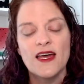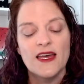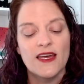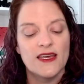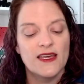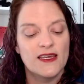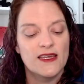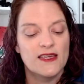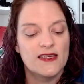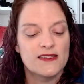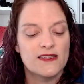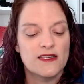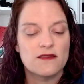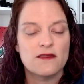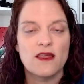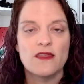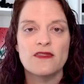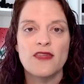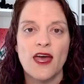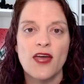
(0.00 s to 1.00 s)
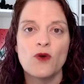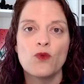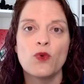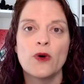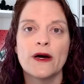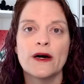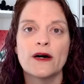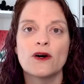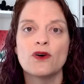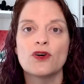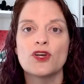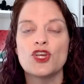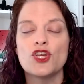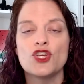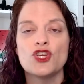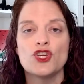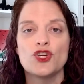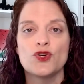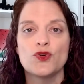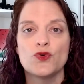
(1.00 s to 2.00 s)
is that they will
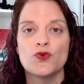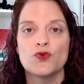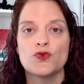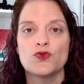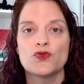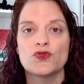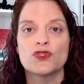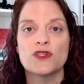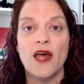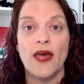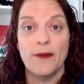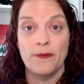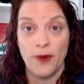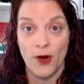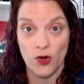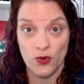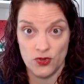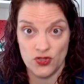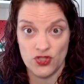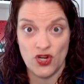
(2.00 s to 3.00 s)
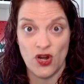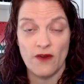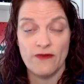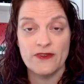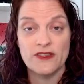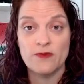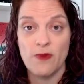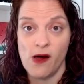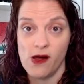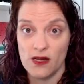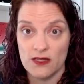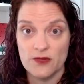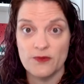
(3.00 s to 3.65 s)
use a post office box.